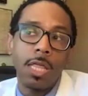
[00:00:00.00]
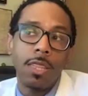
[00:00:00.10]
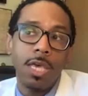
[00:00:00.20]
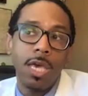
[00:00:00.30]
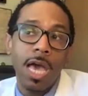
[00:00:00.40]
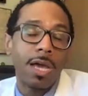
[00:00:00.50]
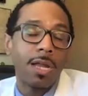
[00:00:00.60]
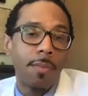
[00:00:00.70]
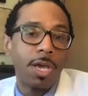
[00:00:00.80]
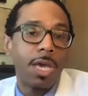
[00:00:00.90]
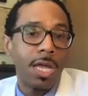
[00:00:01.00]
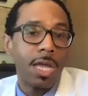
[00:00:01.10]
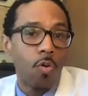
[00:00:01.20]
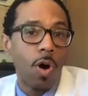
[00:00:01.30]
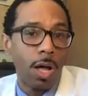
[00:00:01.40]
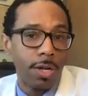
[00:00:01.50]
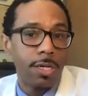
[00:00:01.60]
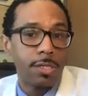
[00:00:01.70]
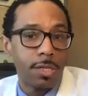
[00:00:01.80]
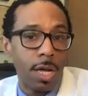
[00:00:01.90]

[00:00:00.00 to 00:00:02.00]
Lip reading: the economic inequalities